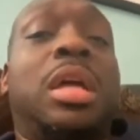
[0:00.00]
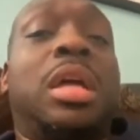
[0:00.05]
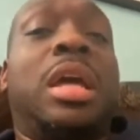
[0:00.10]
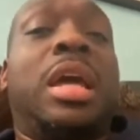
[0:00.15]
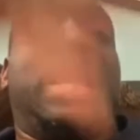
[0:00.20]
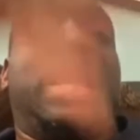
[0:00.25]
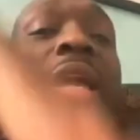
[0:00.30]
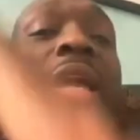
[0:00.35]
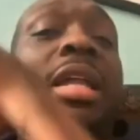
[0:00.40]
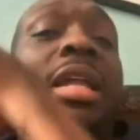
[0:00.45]

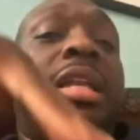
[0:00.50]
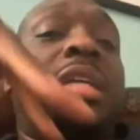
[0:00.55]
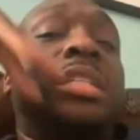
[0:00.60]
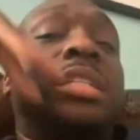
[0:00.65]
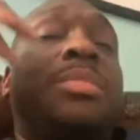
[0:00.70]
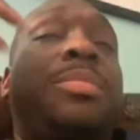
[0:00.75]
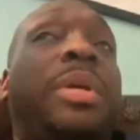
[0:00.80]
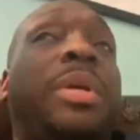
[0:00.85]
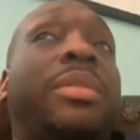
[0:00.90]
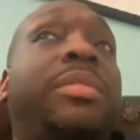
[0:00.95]
and
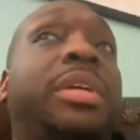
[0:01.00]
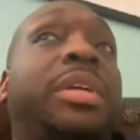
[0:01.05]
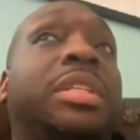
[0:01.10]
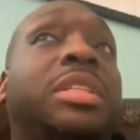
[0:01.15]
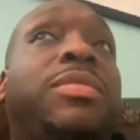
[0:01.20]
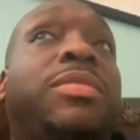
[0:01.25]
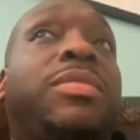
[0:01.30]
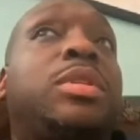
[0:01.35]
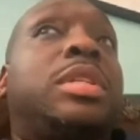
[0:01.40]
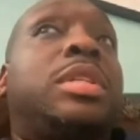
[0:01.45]

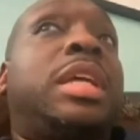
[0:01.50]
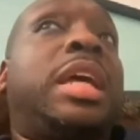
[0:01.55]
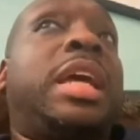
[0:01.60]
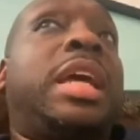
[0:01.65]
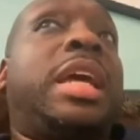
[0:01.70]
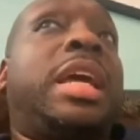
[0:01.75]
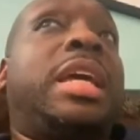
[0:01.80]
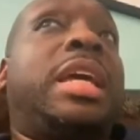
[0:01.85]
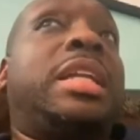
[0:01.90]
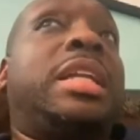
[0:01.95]
experienced
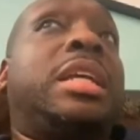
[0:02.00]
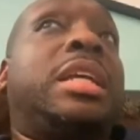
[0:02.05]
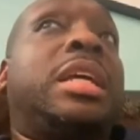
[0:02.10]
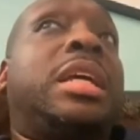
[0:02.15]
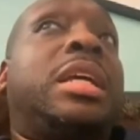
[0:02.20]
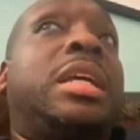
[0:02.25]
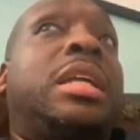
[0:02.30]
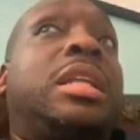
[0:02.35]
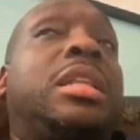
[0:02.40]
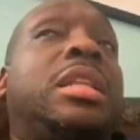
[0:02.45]
firsthand,
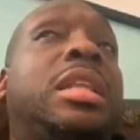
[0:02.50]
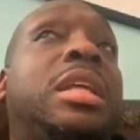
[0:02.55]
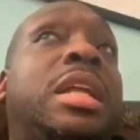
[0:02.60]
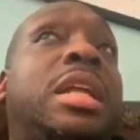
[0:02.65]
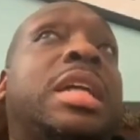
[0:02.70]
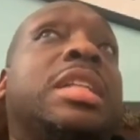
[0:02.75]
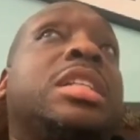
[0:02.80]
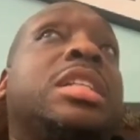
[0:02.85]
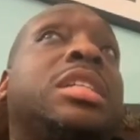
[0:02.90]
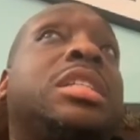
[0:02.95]
and
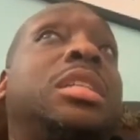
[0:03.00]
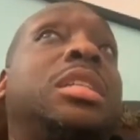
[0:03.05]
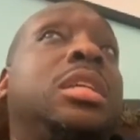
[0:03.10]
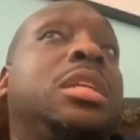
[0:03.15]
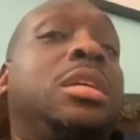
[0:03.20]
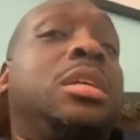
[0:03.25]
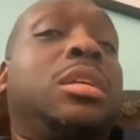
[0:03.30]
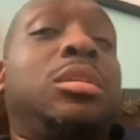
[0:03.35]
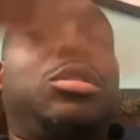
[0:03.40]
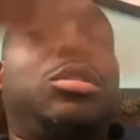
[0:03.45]
I just
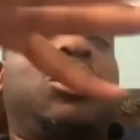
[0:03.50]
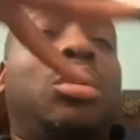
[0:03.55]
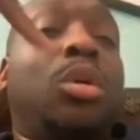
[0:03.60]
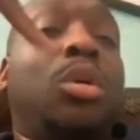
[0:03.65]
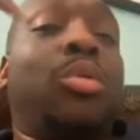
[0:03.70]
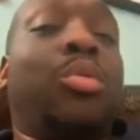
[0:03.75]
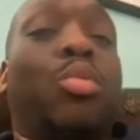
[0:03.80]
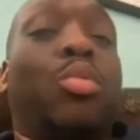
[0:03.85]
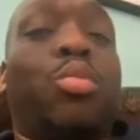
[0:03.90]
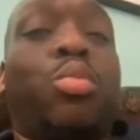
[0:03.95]

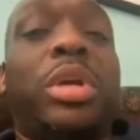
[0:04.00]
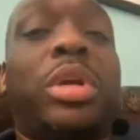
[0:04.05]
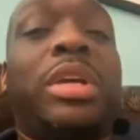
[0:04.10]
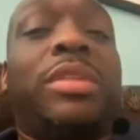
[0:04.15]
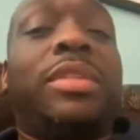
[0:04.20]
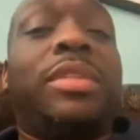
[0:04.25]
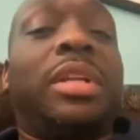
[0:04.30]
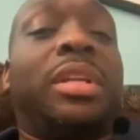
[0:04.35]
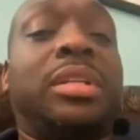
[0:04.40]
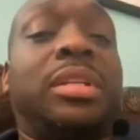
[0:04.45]

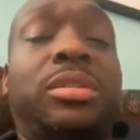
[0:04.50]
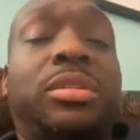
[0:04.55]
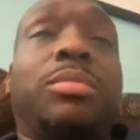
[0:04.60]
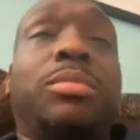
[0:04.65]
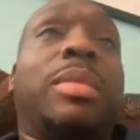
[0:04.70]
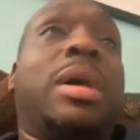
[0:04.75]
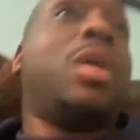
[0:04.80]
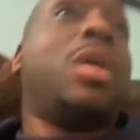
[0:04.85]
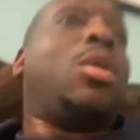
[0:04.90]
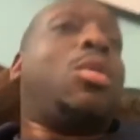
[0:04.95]
weaved it into
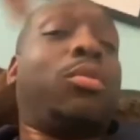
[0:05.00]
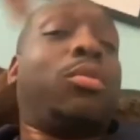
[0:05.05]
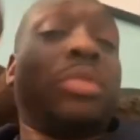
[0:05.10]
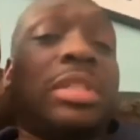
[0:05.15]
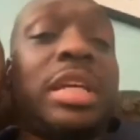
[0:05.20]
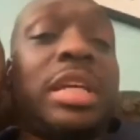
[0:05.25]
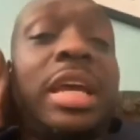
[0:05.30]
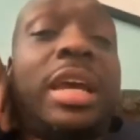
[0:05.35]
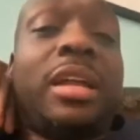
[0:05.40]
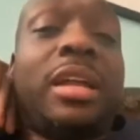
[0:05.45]
my own
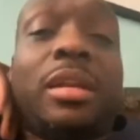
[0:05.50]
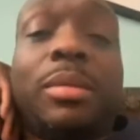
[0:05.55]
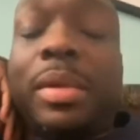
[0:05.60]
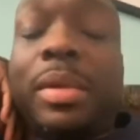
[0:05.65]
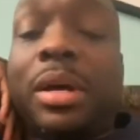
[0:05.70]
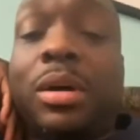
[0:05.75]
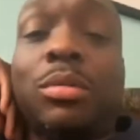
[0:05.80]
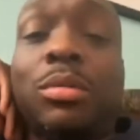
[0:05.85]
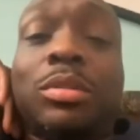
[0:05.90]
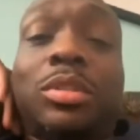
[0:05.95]
tale and
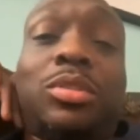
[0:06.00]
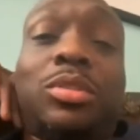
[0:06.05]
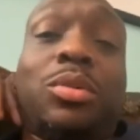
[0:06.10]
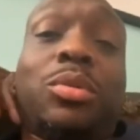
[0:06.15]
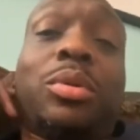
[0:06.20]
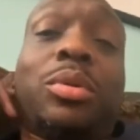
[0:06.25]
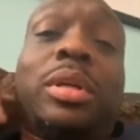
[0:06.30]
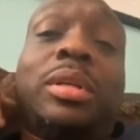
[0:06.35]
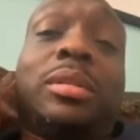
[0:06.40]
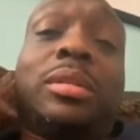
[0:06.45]
my own
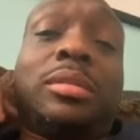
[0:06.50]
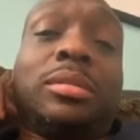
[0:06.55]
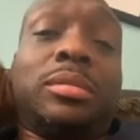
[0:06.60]
story.